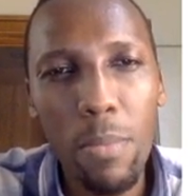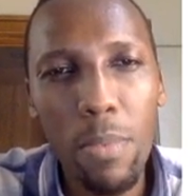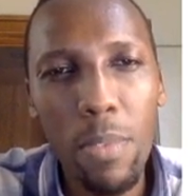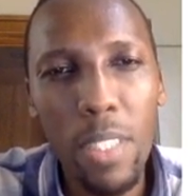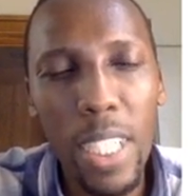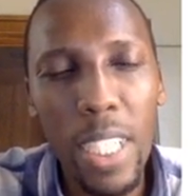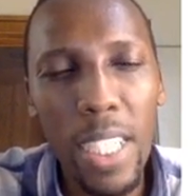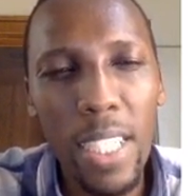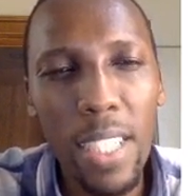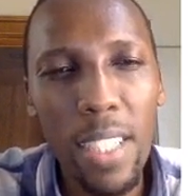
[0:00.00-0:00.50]

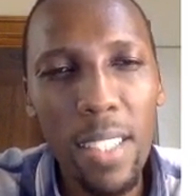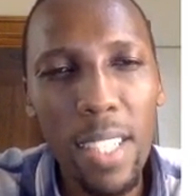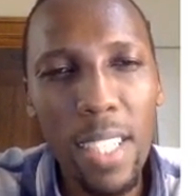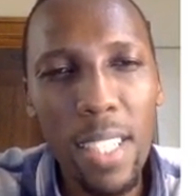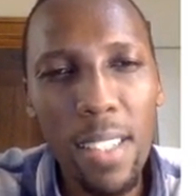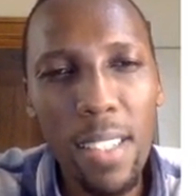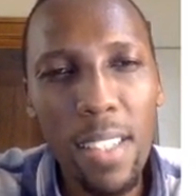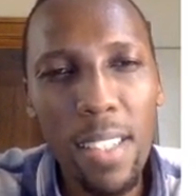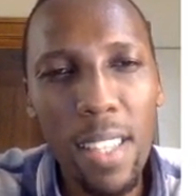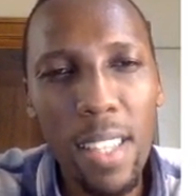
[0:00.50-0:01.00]
data
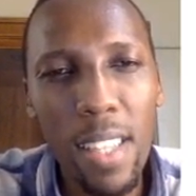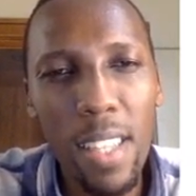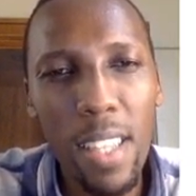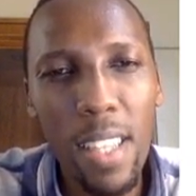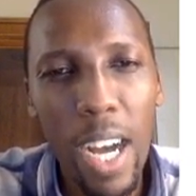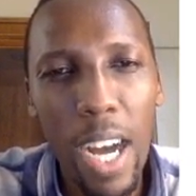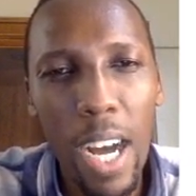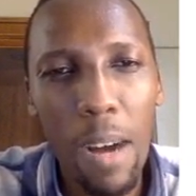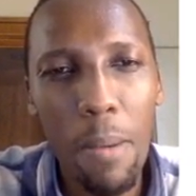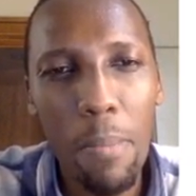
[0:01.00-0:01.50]
sets.
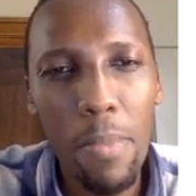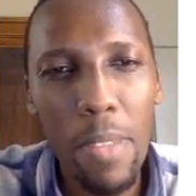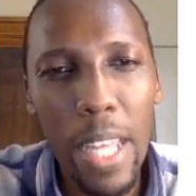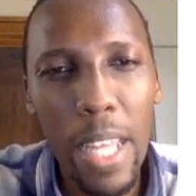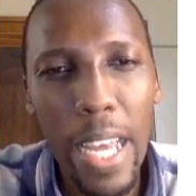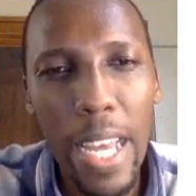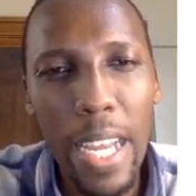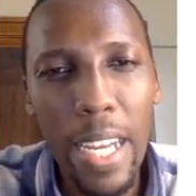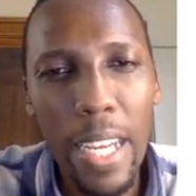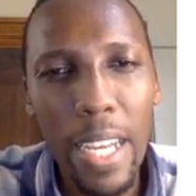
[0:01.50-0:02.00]

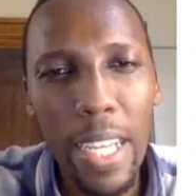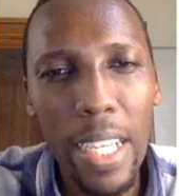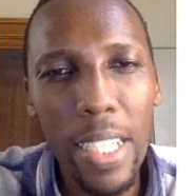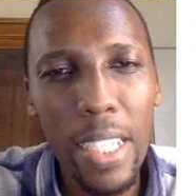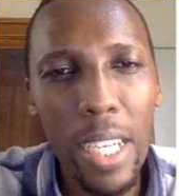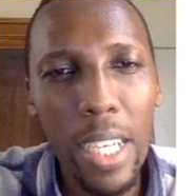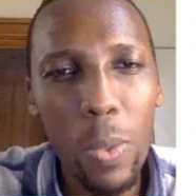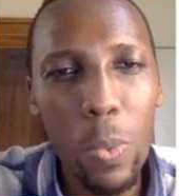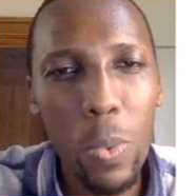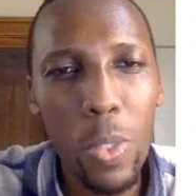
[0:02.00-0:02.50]
Then
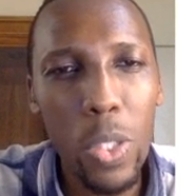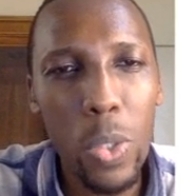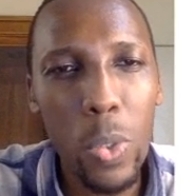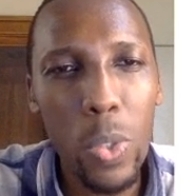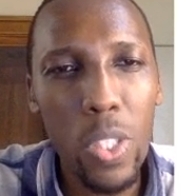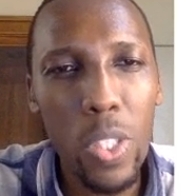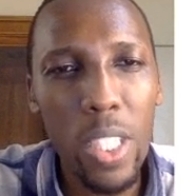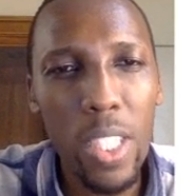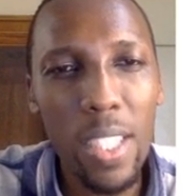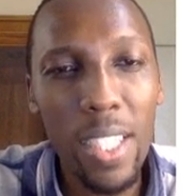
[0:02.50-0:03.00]
later we
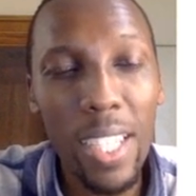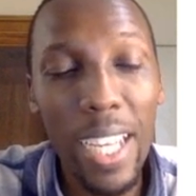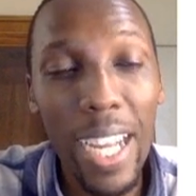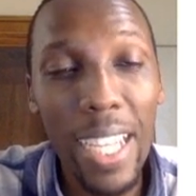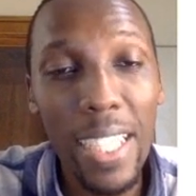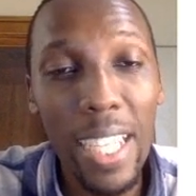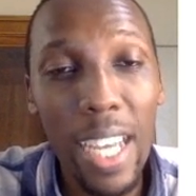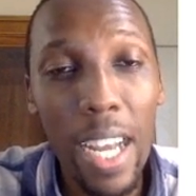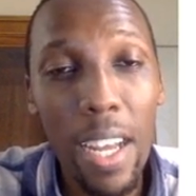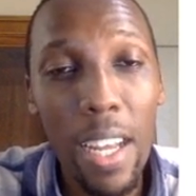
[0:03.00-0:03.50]
use the
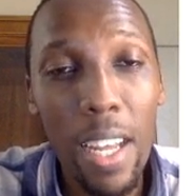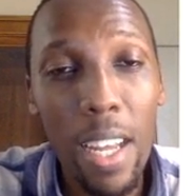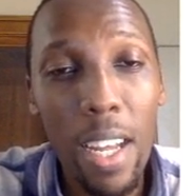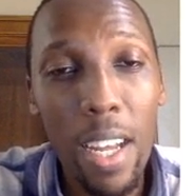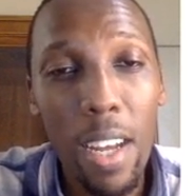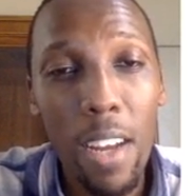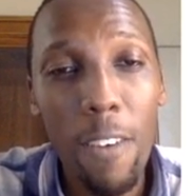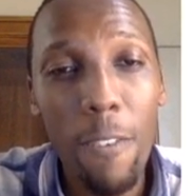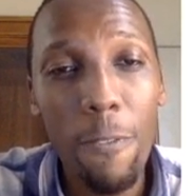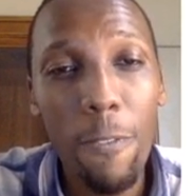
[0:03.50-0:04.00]
scatter
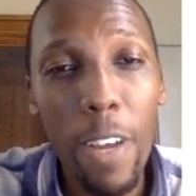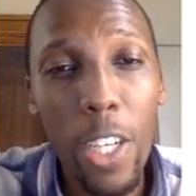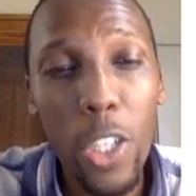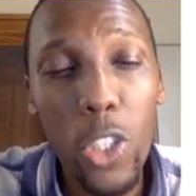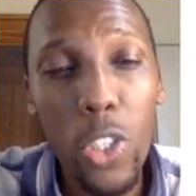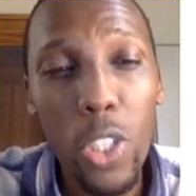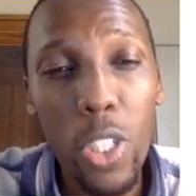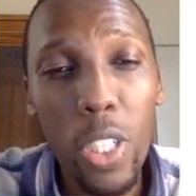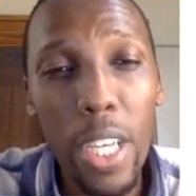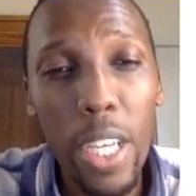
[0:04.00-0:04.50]

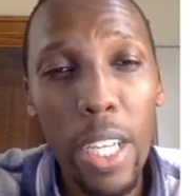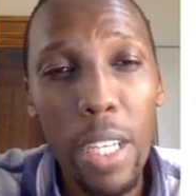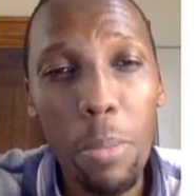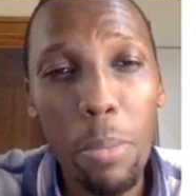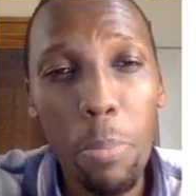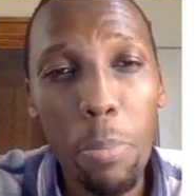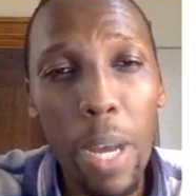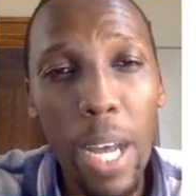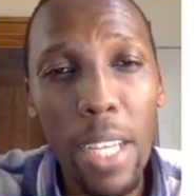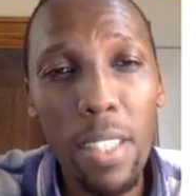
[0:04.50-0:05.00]
function
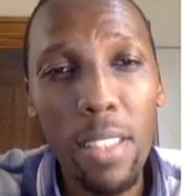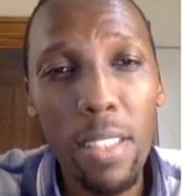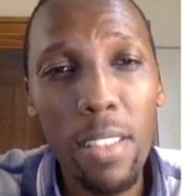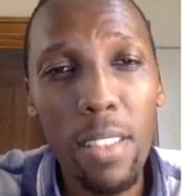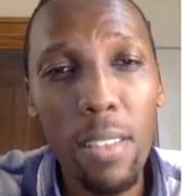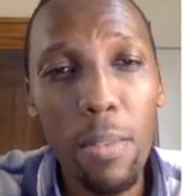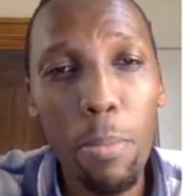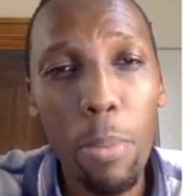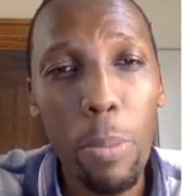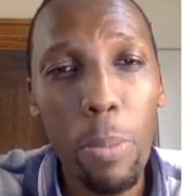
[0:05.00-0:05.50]
and pass
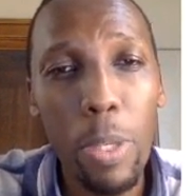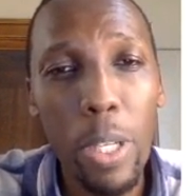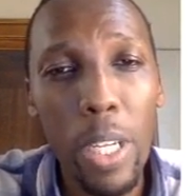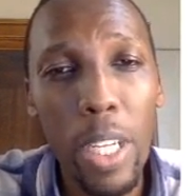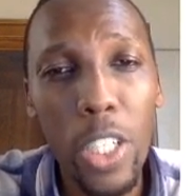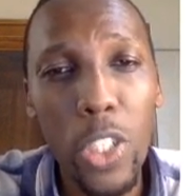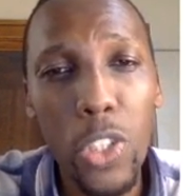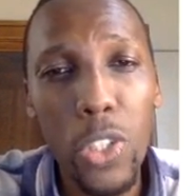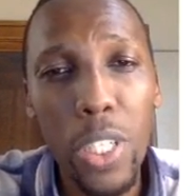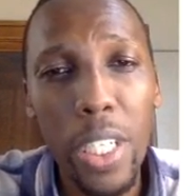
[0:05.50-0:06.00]

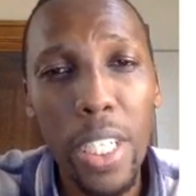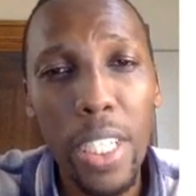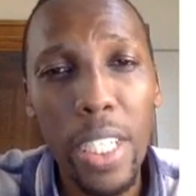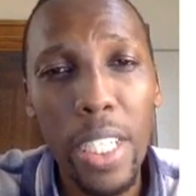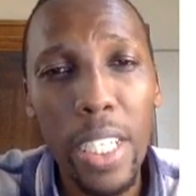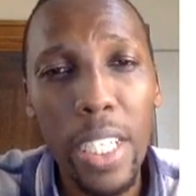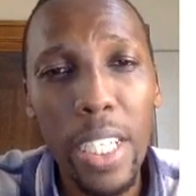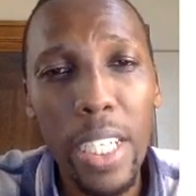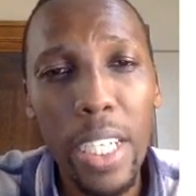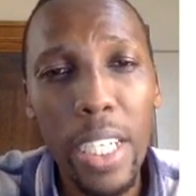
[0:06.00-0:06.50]
population and
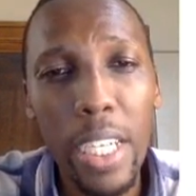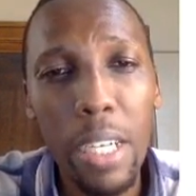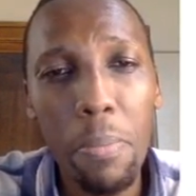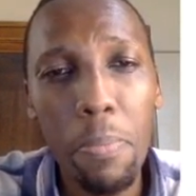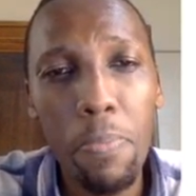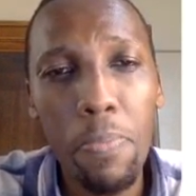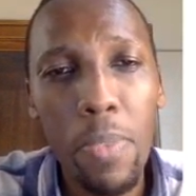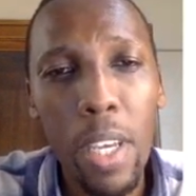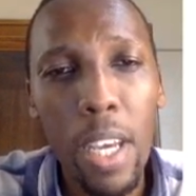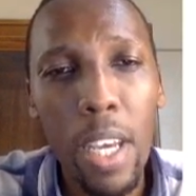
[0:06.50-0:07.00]

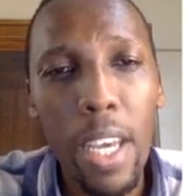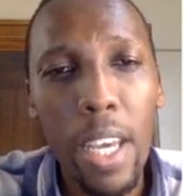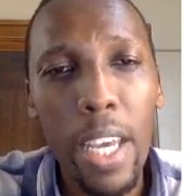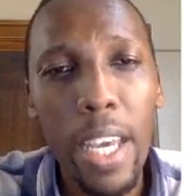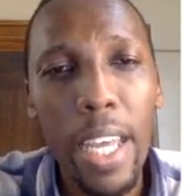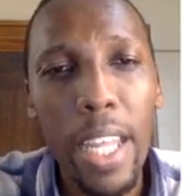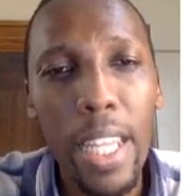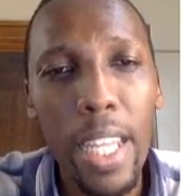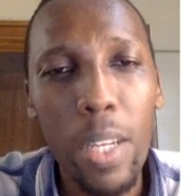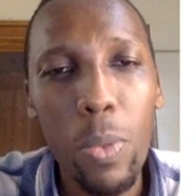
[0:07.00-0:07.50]
income.
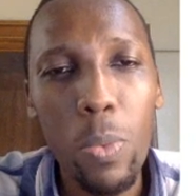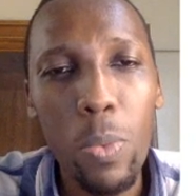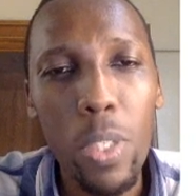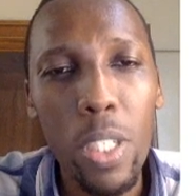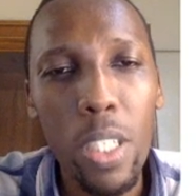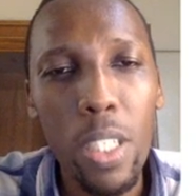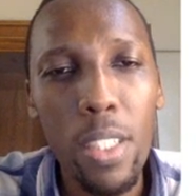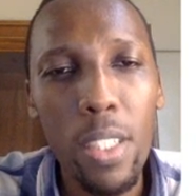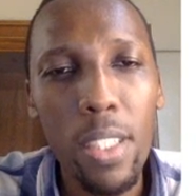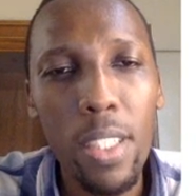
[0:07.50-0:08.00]
And then
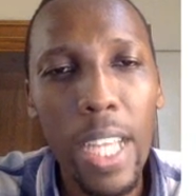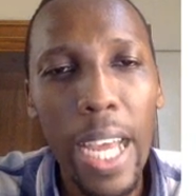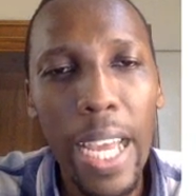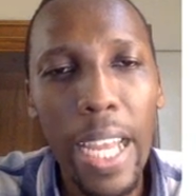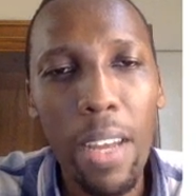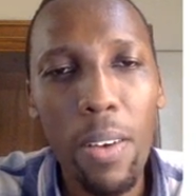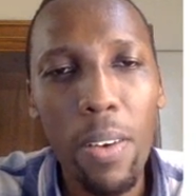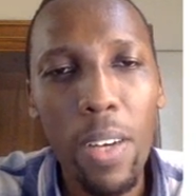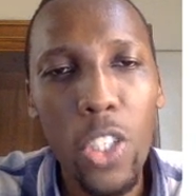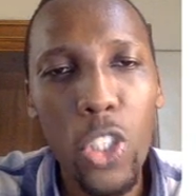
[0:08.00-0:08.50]
we
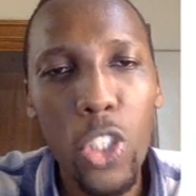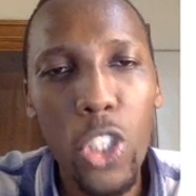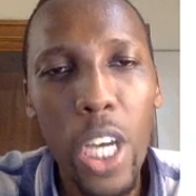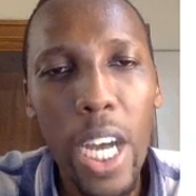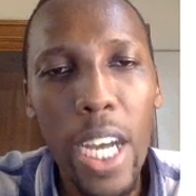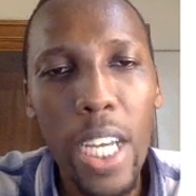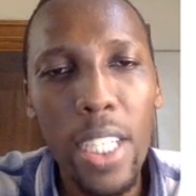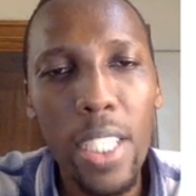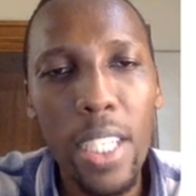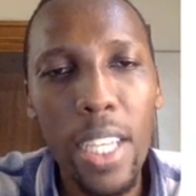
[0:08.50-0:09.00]
style our
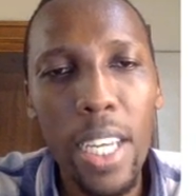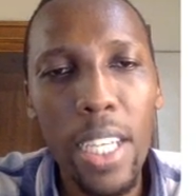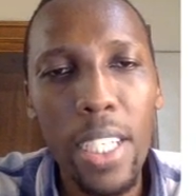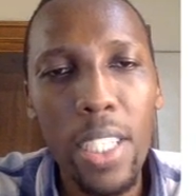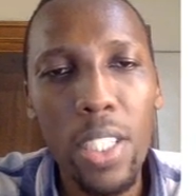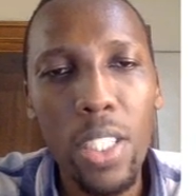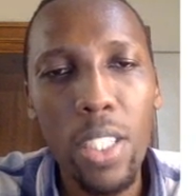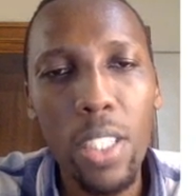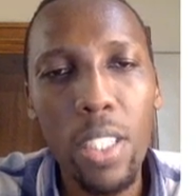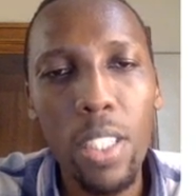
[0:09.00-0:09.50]
chart
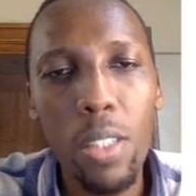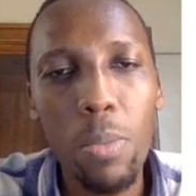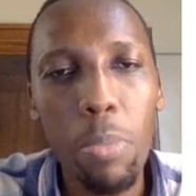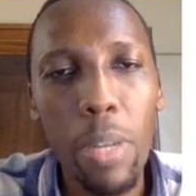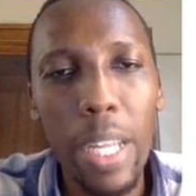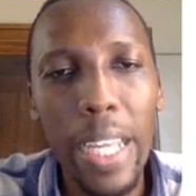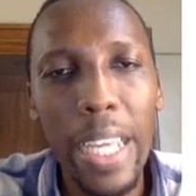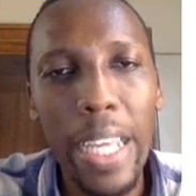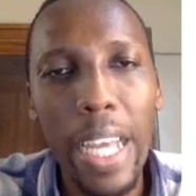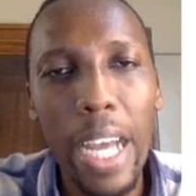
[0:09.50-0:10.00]
and
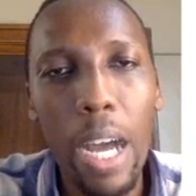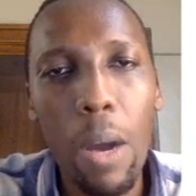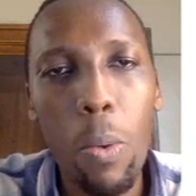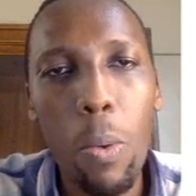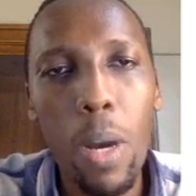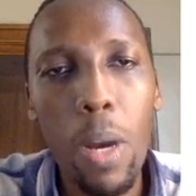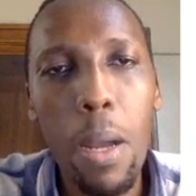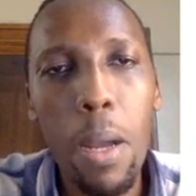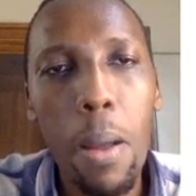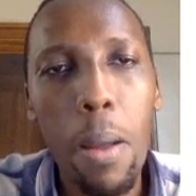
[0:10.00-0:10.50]
display
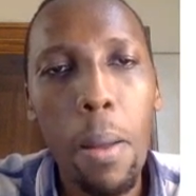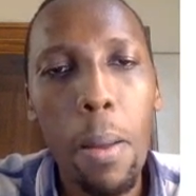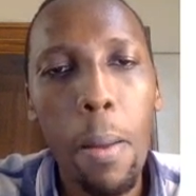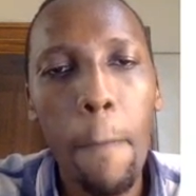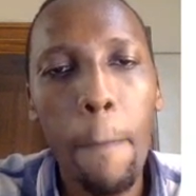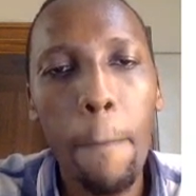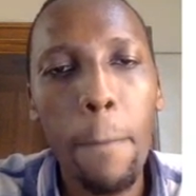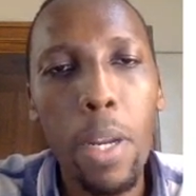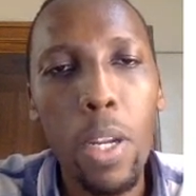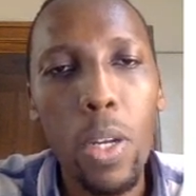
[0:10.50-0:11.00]
our
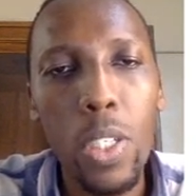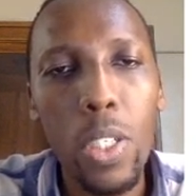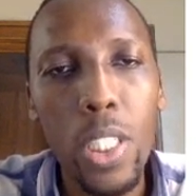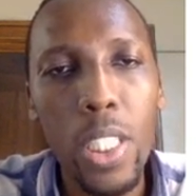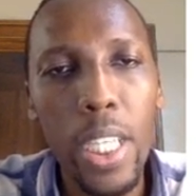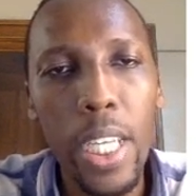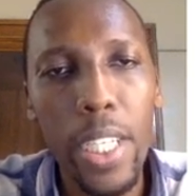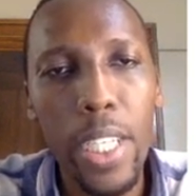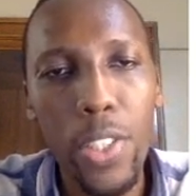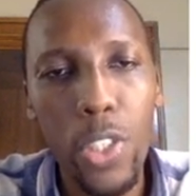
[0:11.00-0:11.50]
plot
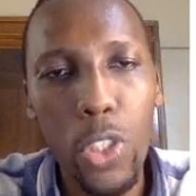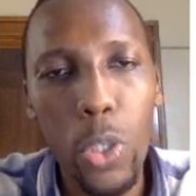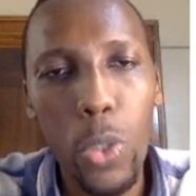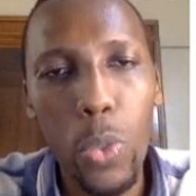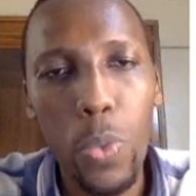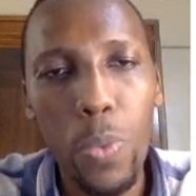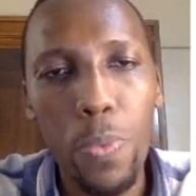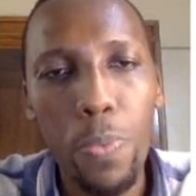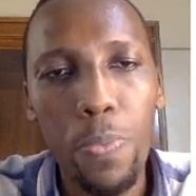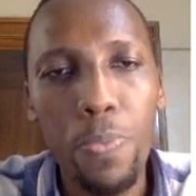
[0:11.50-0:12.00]
as
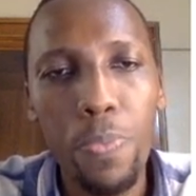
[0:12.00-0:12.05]
shown.